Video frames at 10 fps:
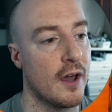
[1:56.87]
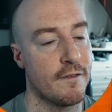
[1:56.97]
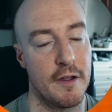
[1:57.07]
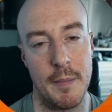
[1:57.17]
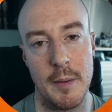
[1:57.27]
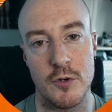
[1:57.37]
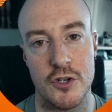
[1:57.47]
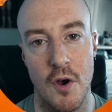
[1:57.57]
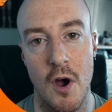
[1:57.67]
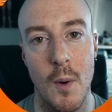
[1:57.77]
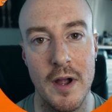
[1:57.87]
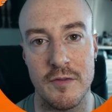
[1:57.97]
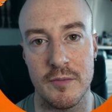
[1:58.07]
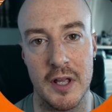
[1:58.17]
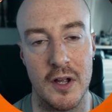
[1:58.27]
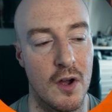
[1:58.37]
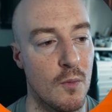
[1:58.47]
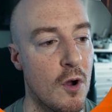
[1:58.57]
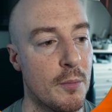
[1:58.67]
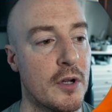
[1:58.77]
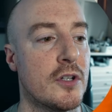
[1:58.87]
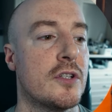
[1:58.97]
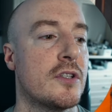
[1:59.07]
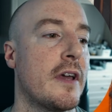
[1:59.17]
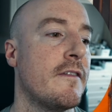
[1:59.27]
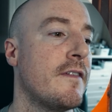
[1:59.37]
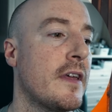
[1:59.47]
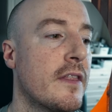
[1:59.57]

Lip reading: I think people shy away from decline work because they think